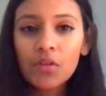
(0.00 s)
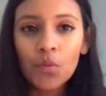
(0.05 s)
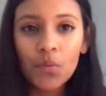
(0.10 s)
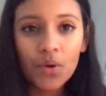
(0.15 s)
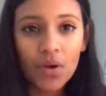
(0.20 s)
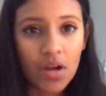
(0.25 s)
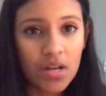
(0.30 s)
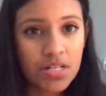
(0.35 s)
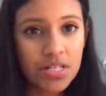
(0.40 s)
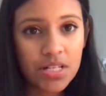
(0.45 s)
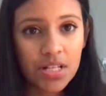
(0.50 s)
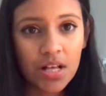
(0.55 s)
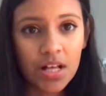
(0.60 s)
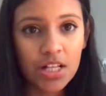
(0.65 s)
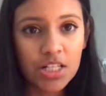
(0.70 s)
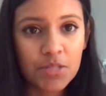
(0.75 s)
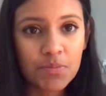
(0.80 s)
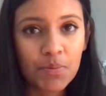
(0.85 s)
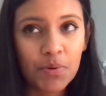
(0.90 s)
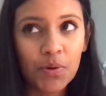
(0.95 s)
we got to the
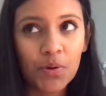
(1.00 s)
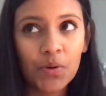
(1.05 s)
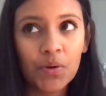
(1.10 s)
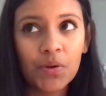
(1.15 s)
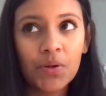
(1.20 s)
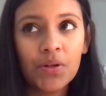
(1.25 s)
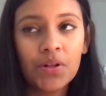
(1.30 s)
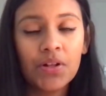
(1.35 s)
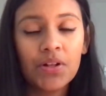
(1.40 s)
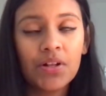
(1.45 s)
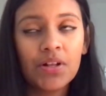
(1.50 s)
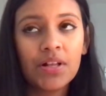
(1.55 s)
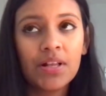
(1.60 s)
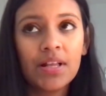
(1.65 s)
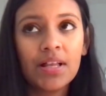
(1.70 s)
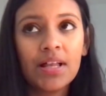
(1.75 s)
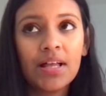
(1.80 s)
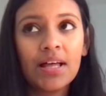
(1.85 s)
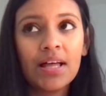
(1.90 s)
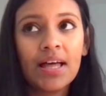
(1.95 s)
hospital,
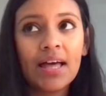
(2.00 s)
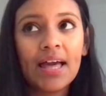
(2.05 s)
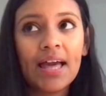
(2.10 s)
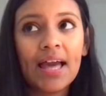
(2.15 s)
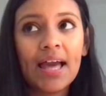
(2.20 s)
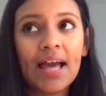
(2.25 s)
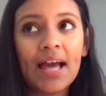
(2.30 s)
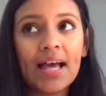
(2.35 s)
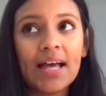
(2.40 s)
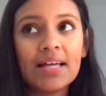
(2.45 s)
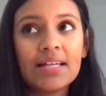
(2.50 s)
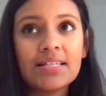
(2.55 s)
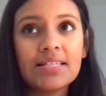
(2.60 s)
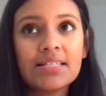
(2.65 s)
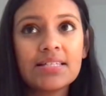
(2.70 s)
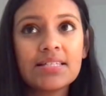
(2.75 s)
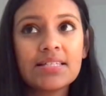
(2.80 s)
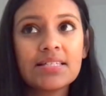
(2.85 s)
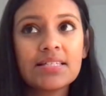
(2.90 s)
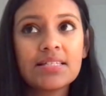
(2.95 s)

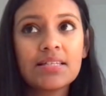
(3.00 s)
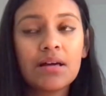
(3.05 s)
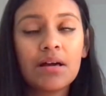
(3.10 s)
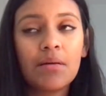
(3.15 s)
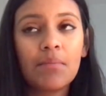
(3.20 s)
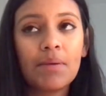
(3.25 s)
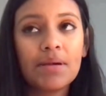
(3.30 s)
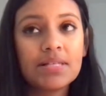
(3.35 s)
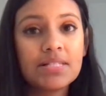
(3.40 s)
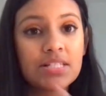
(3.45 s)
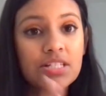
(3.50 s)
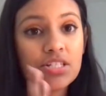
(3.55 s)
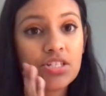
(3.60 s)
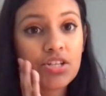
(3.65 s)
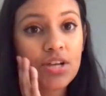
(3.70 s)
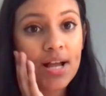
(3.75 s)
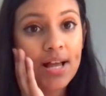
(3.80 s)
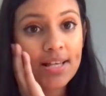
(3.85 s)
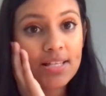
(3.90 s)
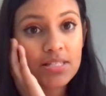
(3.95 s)
and my
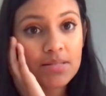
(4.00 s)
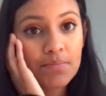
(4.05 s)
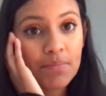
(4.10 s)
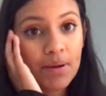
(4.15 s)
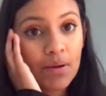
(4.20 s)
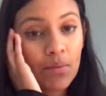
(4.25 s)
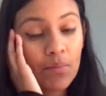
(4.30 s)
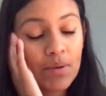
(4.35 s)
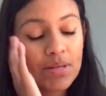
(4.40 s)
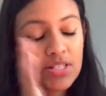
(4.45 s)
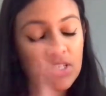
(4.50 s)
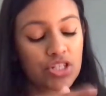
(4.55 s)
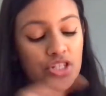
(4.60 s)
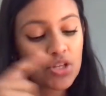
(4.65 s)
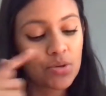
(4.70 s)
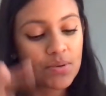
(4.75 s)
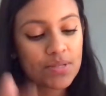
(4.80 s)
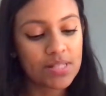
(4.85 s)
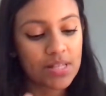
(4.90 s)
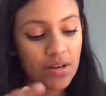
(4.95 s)
sister asked, my
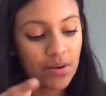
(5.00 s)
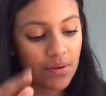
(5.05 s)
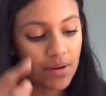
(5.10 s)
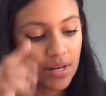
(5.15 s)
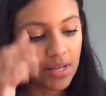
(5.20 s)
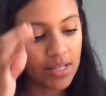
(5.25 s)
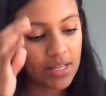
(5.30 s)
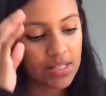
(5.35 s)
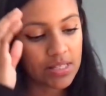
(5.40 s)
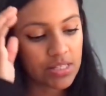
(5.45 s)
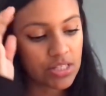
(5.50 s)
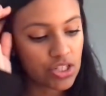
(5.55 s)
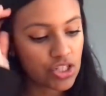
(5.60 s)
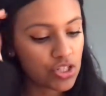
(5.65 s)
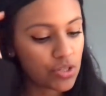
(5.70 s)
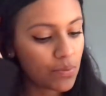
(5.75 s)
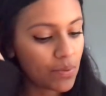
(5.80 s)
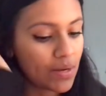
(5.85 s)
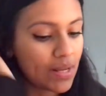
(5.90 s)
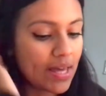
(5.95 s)
sister was there already, and
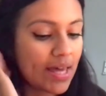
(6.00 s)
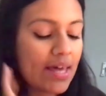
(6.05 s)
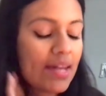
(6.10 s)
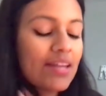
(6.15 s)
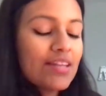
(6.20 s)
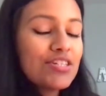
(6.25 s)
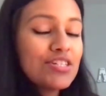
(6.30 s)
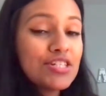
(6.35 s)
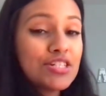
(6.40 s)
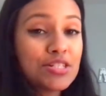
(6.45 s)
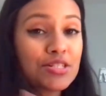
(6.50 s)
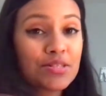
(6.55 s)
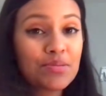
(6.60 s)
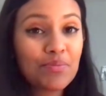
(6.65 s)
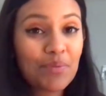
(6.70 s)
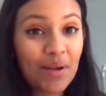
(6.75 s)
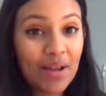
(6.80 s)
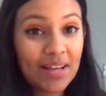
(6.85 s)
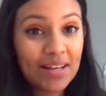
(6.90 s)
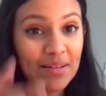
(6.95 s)
she went ahead, and she's
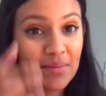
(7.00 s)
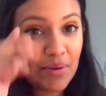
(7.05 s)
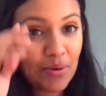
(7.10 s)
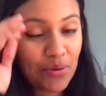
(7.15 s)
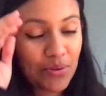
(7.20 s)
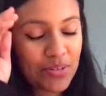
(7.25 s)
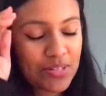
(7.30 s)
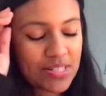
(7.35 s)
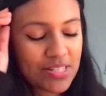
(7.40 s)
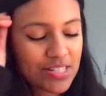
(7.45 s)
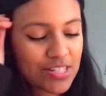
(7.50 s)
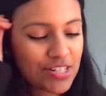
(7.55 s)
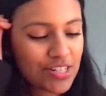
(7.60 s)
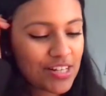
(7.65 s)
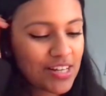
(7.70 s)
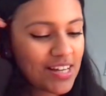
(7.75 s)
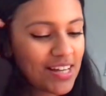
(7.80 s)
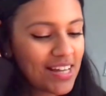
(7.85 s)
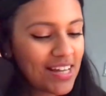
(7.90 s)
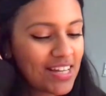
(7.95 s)
pregnant, my older sister.
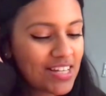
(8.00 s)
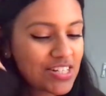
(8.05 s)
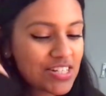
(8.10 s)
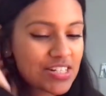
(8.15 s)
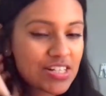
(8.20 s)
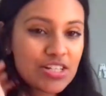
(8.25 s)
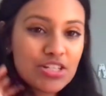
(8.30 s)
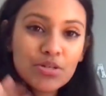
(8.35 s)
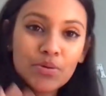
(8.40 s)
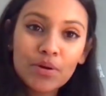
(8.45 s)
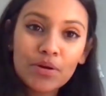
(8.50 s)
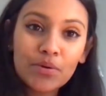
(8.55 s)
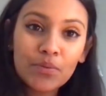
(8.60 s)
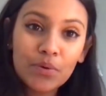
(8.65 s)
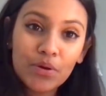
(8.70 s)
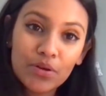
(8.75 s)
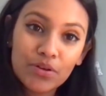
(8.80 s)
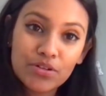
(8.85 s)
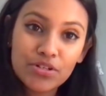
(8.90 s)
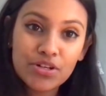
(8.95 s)
She's like, do you want a
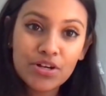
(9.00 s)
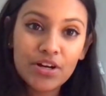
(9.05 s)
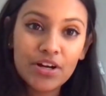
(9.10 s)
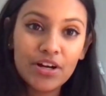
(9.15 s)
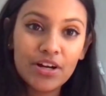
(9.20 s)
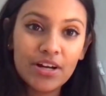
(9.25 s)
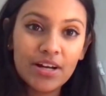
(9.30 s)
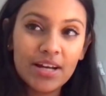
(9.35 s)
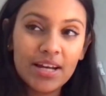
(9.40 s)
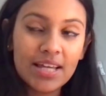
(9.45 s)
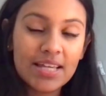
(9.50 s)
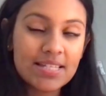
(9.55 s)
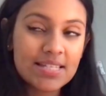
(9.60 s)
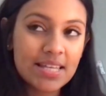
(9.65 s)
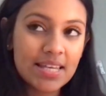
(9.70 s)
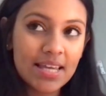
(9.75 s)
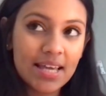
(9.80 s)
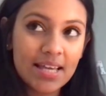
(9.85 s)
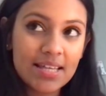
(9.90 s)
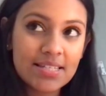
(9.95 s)
wheelchair? And I
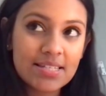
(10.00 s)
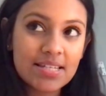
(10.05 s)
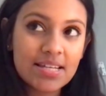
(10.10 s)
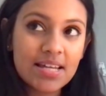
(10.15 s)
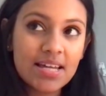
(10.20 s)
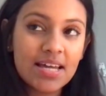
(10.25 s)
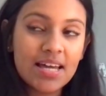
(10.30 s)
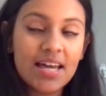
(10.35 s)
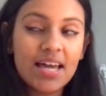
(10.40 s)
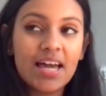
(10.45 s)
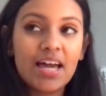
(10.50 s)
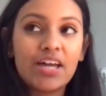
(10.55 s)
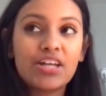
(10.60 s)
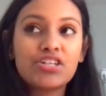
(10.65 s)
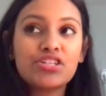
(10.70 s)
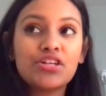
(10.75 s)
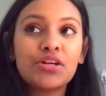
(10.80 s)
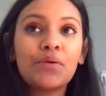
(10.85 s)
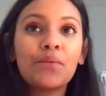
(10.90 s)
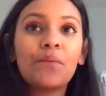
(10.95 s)
said yes.
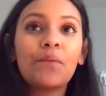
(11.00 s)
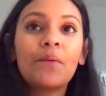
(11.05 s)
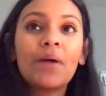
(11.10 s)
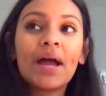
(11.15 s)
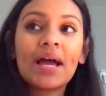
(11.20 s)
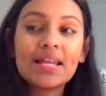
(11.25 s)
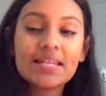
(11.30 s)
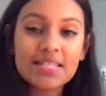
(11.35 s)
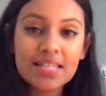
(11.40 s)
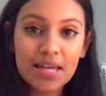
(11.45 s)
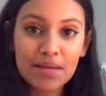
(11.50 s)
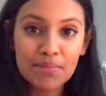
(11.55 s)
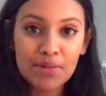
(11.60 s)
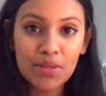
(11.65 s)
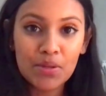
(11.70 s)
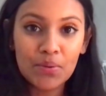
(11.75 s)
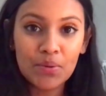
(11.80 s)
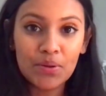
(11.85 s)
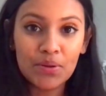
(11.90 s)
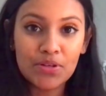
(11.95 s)
And she ran to get me
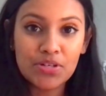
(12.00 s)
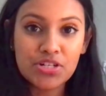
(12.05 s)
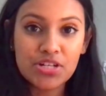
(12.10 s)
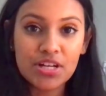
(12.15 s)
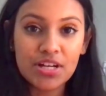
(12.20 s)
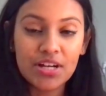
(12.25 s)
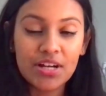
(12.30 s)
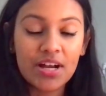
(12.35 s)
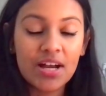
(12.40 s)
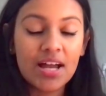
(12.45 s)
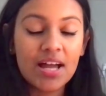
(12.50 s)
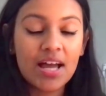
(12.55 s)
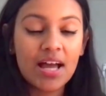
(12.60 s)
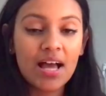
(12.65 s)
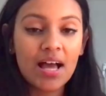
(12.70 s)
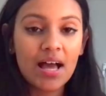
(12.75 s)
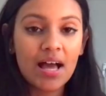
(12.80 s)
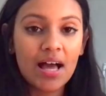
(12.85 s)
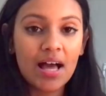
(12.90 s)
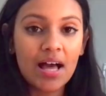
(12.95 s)
the wheelchair,
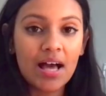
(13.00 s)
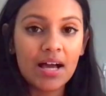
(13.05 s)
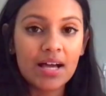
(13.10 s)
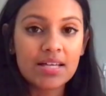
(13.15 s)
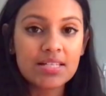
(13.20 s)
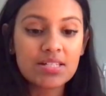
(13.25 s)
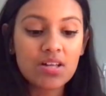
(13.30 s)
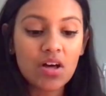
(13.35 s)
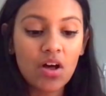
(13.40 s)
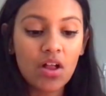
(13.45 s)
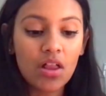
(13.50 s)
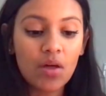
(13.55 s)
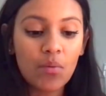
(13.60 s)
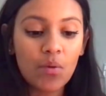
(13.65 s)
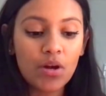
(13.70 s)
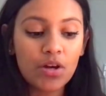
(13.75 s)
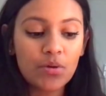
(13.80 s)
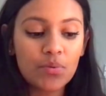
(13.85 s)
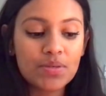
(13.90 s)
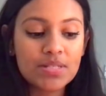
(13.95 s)
because all I
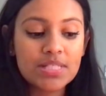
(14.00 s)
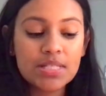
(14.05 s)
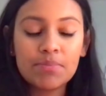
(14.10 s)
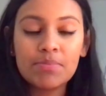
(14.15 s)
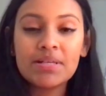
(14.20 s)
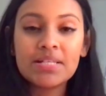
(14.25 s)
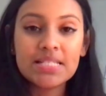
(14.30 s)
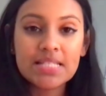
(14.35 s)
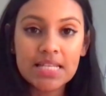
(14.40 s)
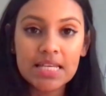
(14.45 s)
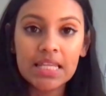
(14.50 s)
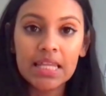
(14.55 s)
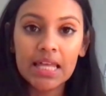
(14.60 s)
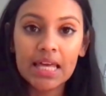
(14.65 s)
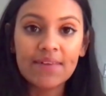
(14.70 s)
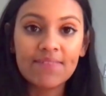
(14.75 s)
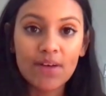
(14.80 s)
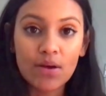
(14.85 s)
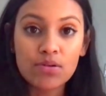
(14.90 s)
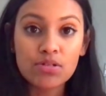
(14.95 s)
wanted was to be sitting,
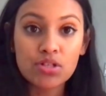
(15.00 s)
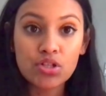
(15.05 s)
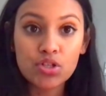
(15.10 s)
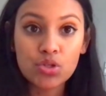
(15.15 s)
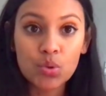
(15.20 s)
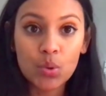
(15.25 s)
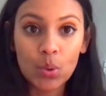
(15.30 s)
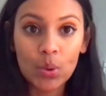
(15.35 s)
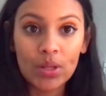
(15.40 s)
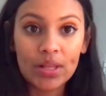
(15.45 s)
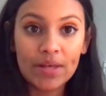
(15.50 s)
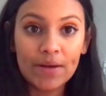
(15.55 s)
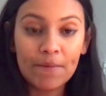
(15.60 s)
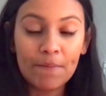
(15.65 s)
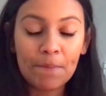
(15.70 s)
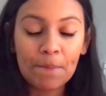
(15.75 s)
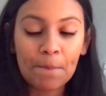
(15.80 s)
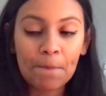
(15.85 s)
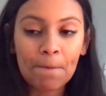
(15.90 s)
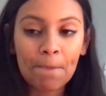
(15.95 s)
like, if I was on the toilet.